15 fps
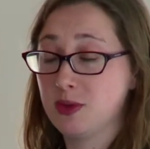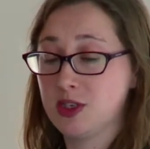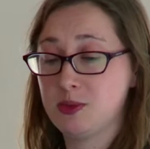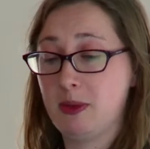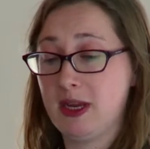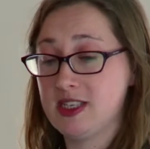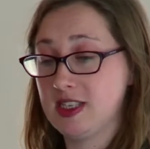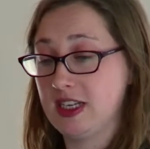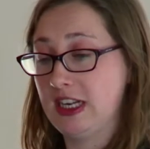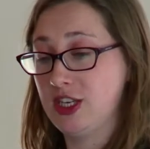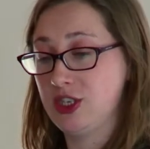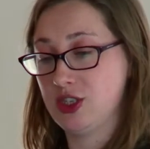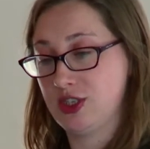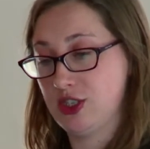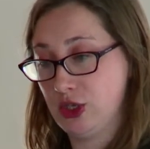which basically
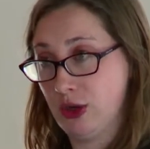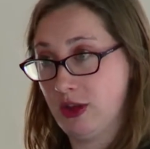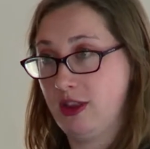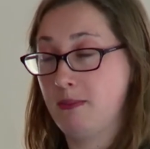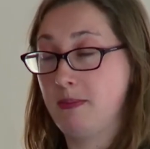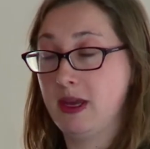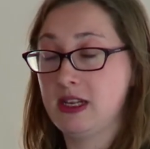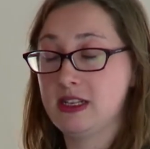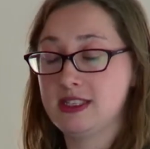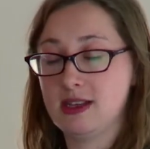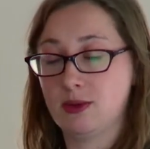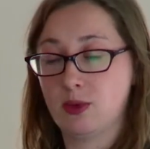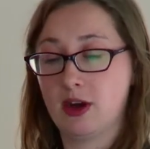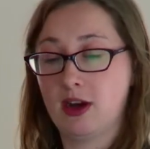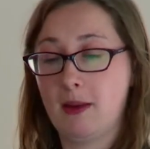just took the bills
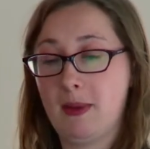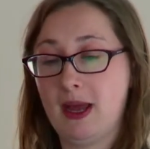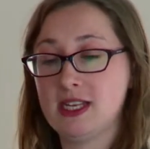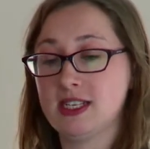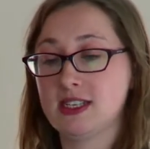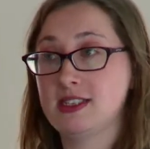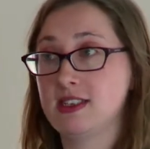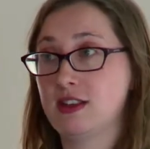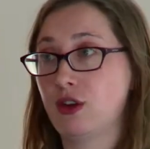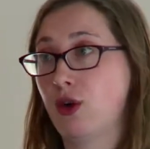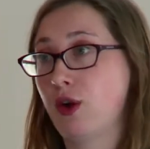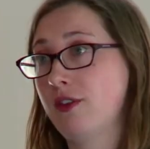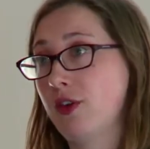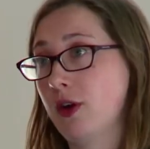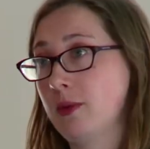that were appendix to the Law
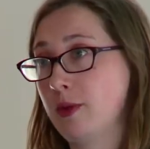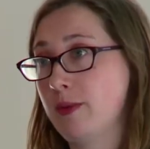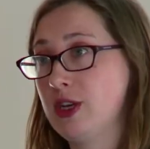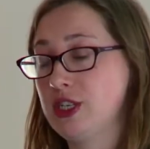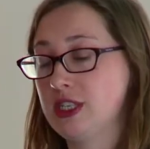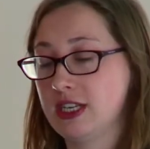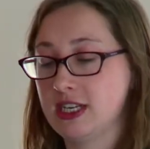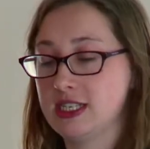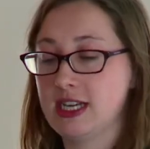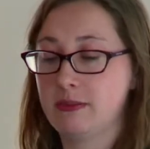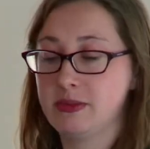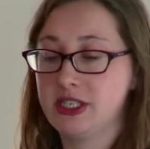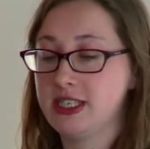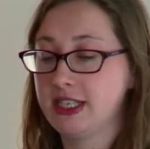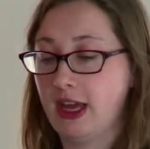Reform Commission and
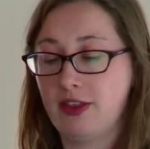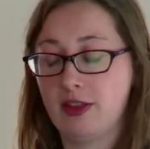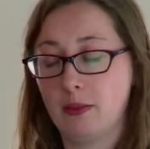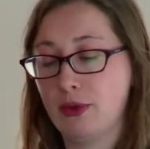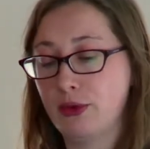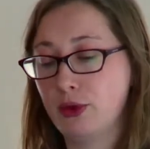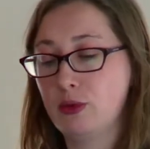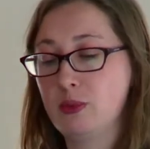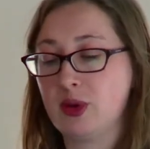attempted to get them through,